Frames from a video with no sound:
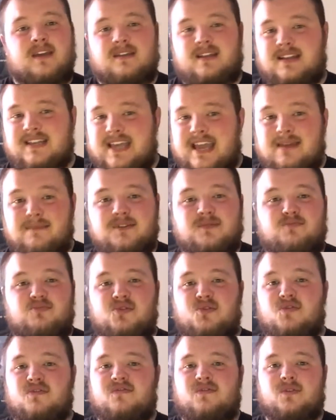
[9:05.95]
The game is
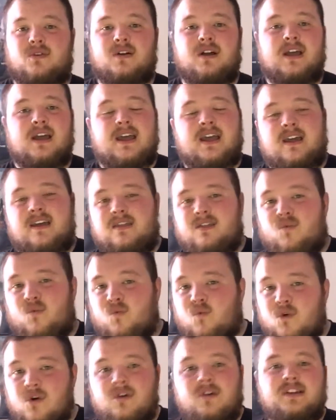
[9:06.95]
beautiful. The
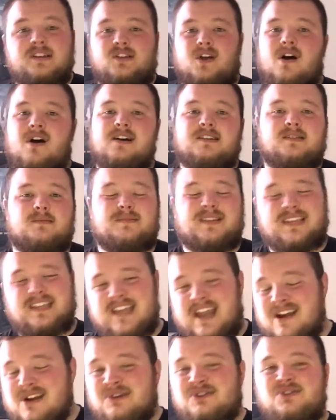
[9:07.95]
world is awesome. The
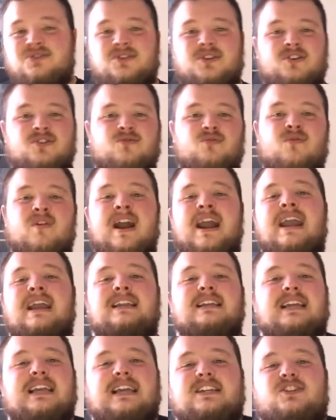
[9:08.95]
characters are
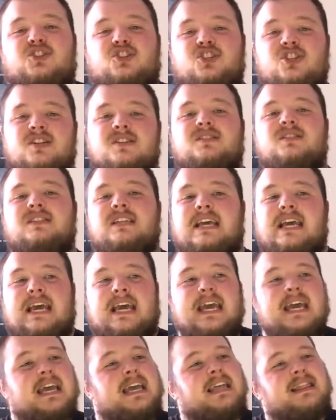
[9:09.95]
great. It's just...
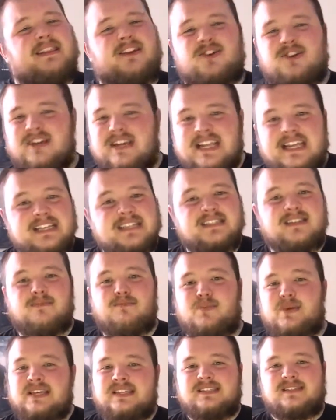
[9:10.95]
there needs to
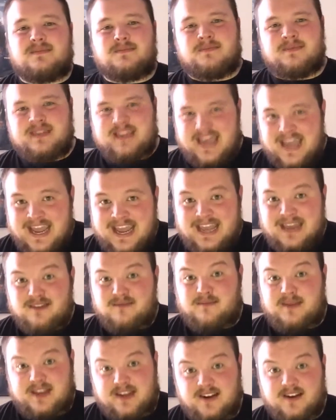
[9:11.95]
be some
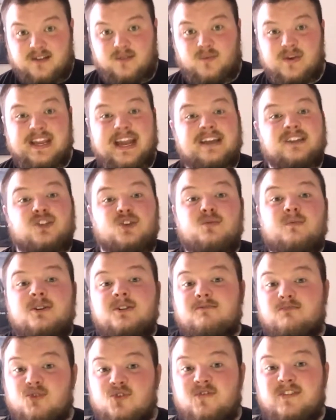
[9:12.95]
game here. We got too
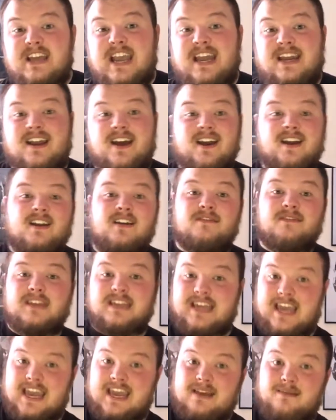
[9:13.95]
much movie and not enough
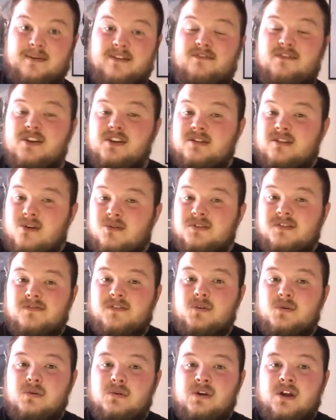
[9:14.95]
game. And for those of
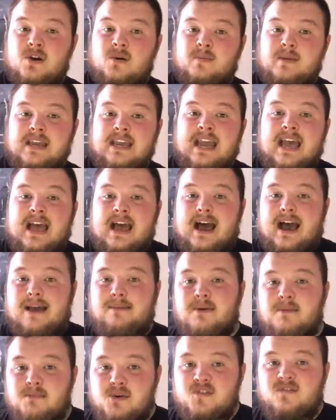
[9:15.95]
you who know me,
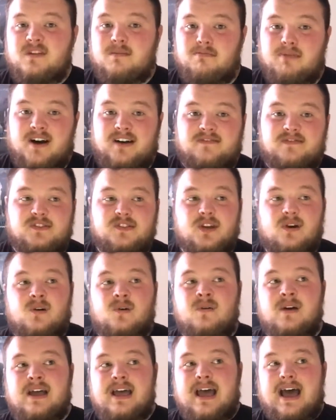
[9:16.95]
I'm a movie buff.
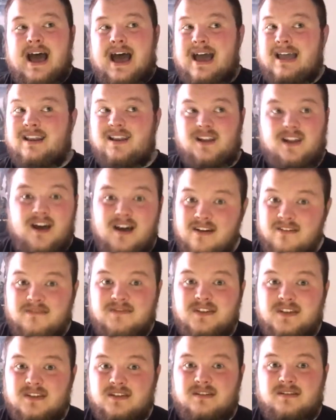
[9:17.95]
So I
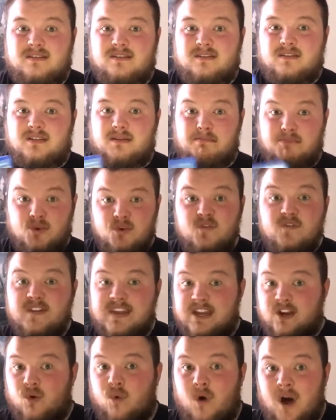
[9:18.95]
loved the
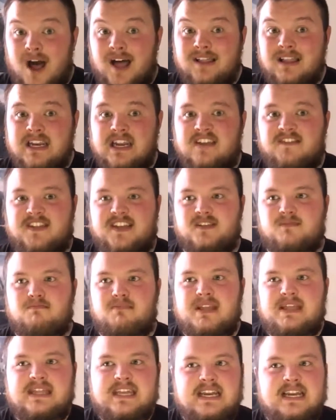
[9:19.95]
movie quality of this,
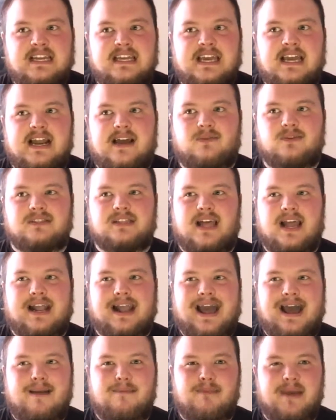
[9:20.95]
but then again, I was
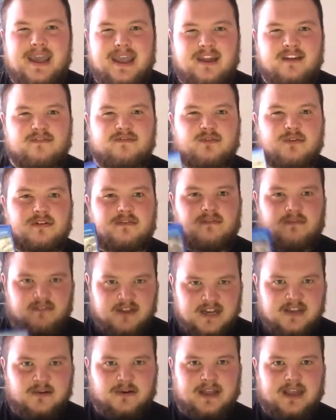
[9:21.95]
like, I paid for a
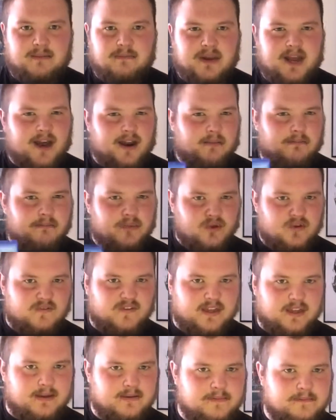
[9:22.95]
video game, not a
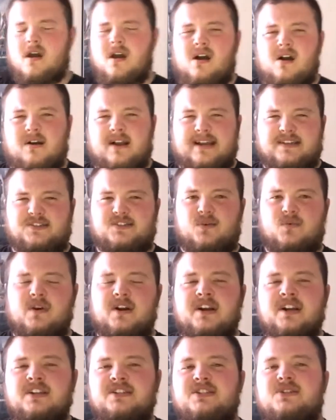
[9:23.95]
movie. Okay, so
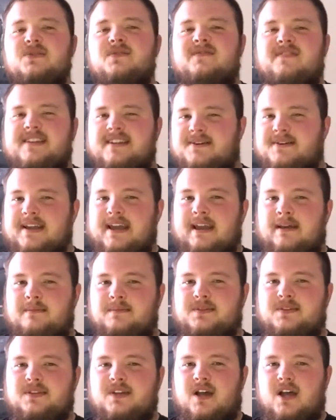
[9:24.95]
we're going to do video
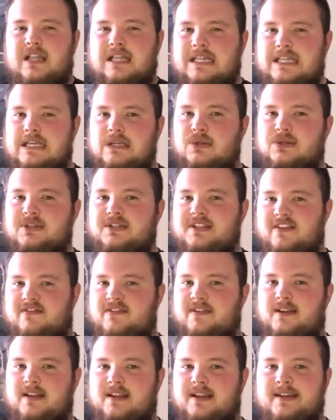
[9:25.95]
games a little
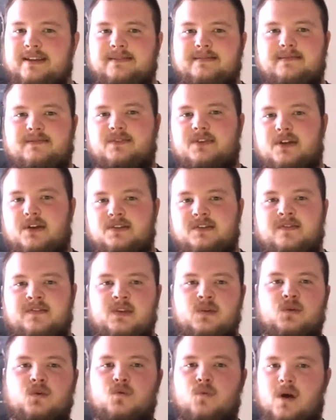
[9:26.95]
differently. For those of
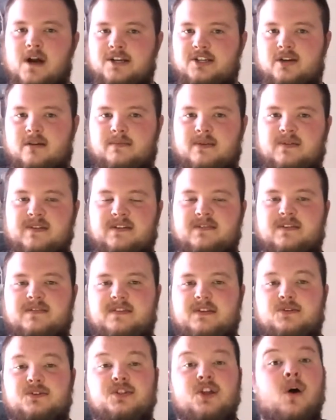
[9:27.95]
you who watch our movie
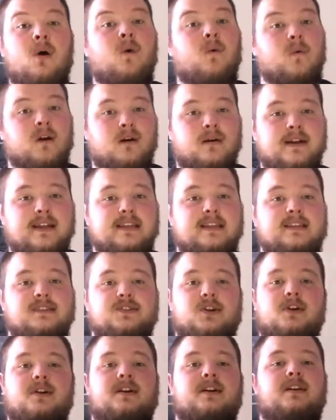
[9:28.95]
reviews, don't worry,
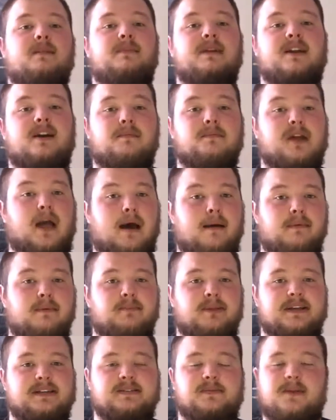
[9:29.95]
these aren't going to become
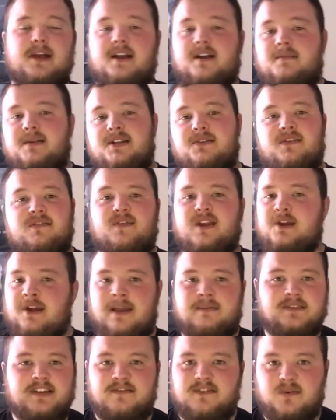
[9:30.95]
commonplace. I'm not going to be doing video
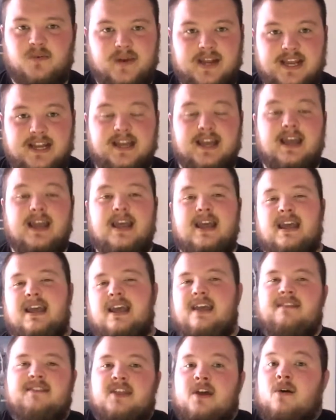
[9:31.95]
games every week.
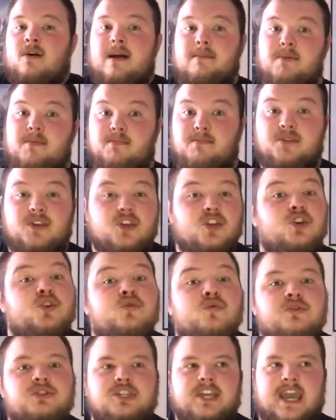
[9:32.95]
Even though I'm a
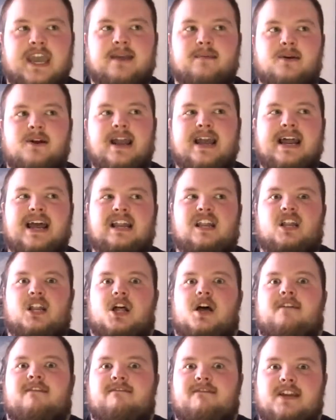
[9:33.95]
huge gamer and I
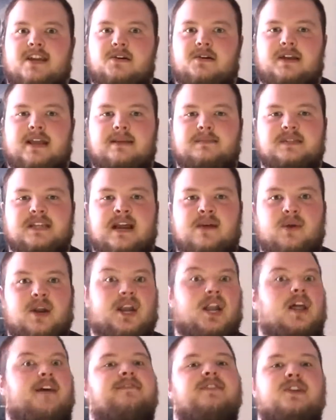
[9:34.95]
love video games and I
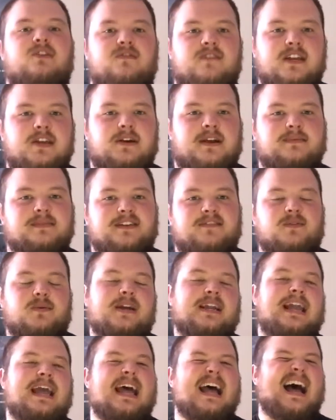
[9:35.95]
would love to do video games every
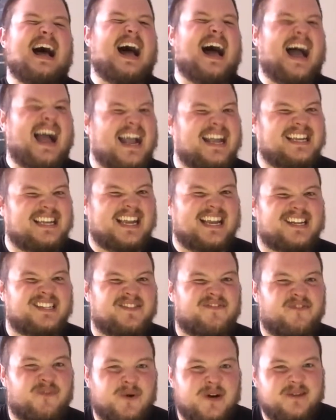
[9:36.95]
week, I
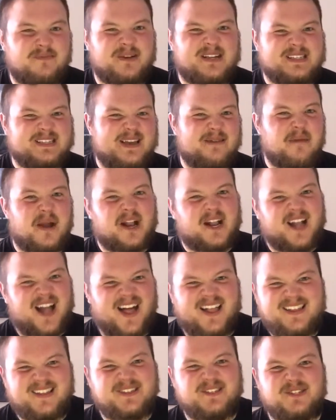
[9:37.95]
can't afford it because I'm a
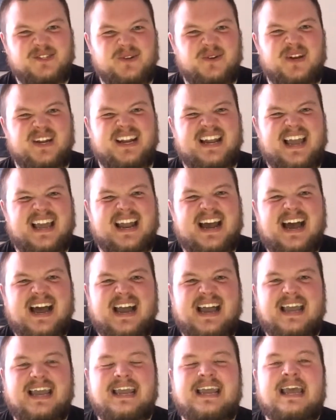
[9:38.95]
college student and
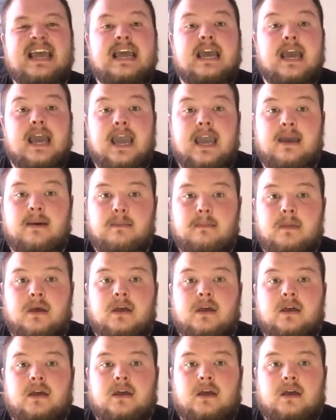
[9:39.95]
I am...